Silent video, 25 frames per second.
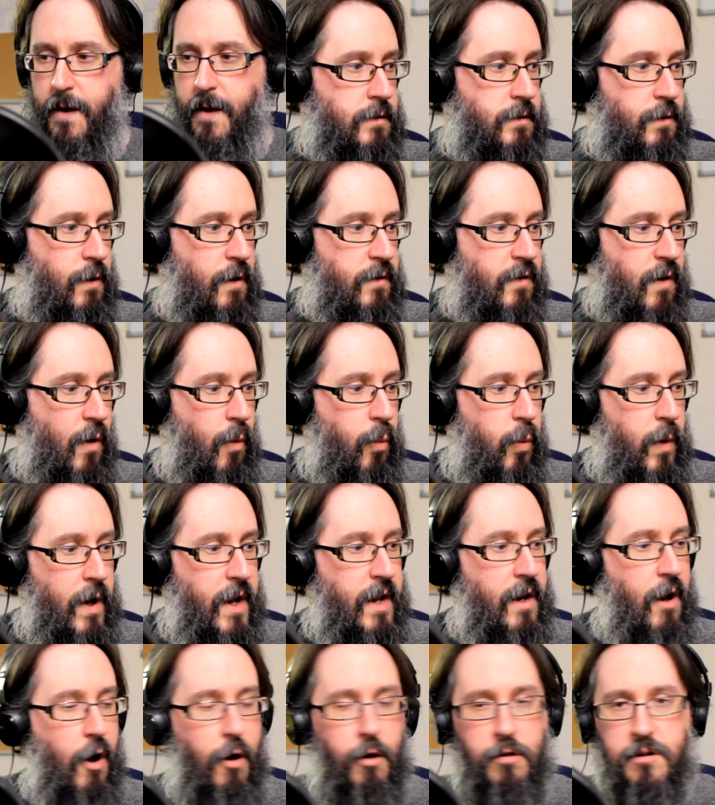So it's a
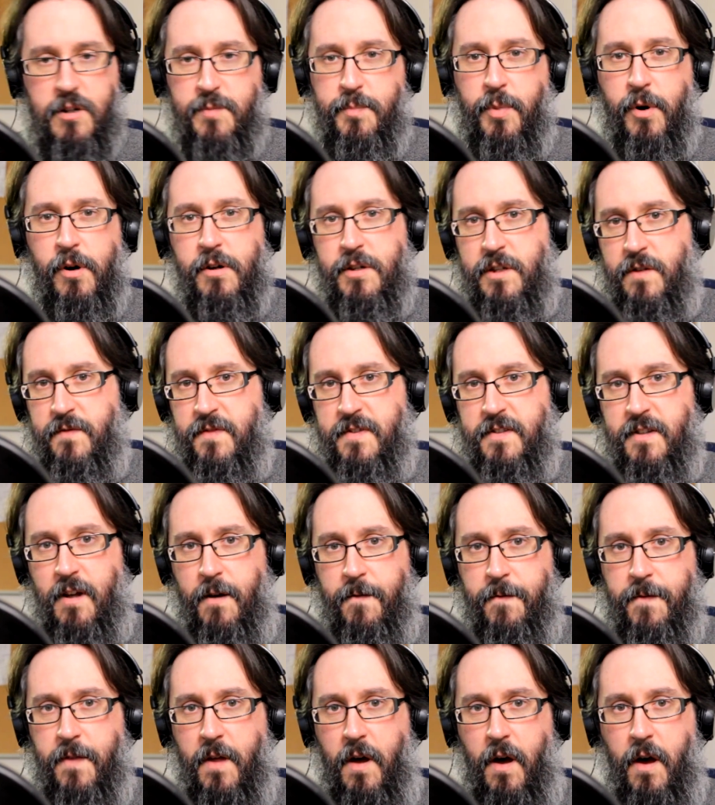weird hodgepodge of
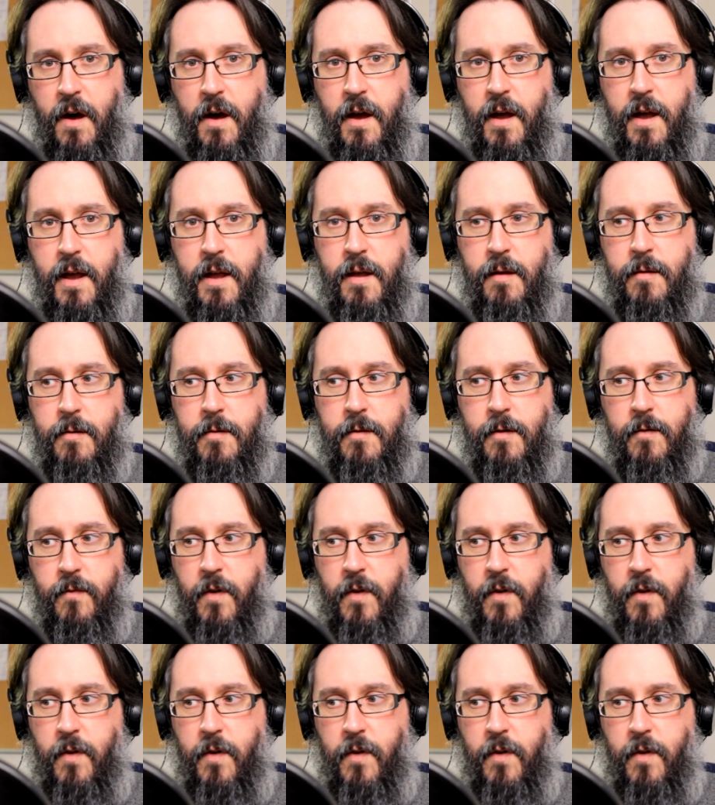stuff that I've